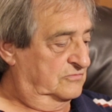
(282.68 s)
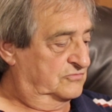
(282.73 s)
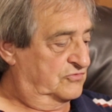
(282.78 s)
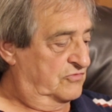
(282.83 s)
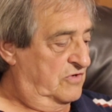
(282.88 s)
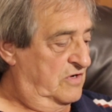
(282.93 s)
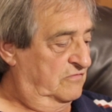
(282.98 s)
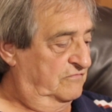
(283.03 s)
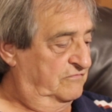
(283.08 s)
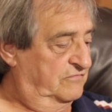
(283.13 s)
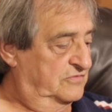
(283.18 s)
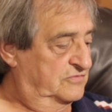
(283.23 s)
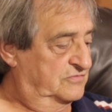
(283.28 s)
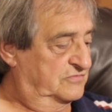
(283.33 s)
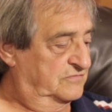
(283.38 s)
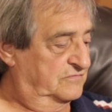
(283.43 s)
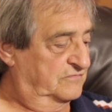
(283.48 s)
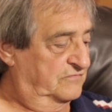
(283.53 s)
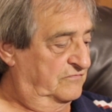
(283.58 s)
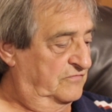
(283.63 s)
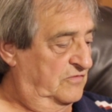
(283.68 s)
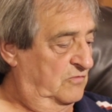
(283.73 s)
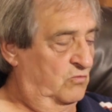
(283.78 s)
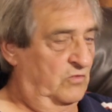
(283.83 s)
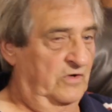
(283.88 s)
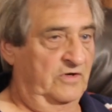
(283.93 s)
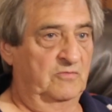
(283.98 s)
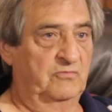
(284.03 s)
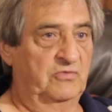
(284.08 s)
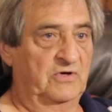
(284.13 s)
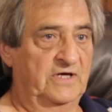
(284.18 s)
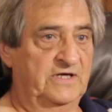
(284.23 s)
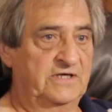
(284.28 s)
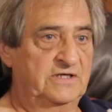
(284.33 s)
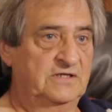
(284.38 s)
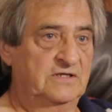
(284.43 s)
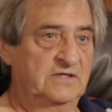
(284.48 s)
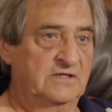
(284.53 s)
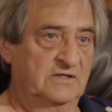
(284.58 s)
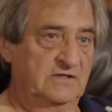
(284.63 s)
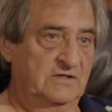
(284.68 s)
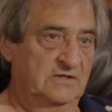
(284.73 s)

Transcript: trophies from when I played.